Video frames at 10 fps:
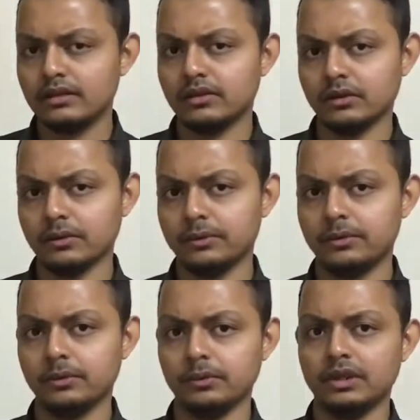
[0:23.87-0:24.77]
So
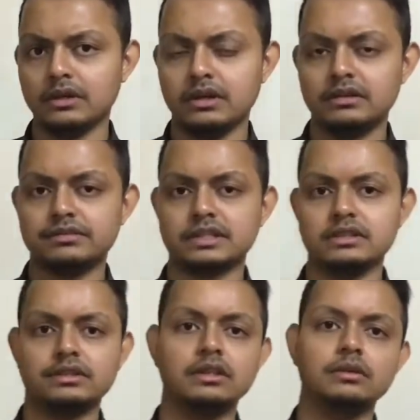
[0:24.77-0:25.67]
without any
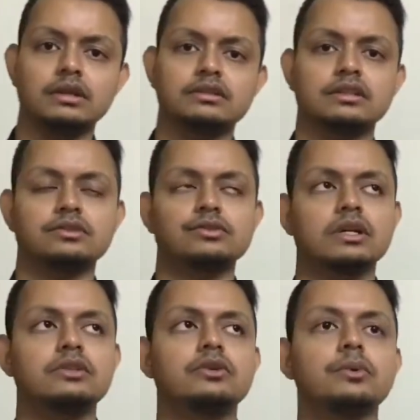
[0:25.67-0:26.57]
further ado, let's get
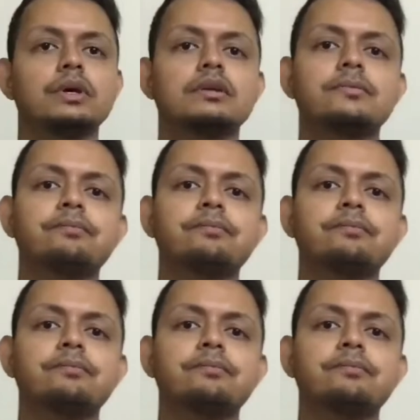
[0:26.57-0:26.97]
right to it.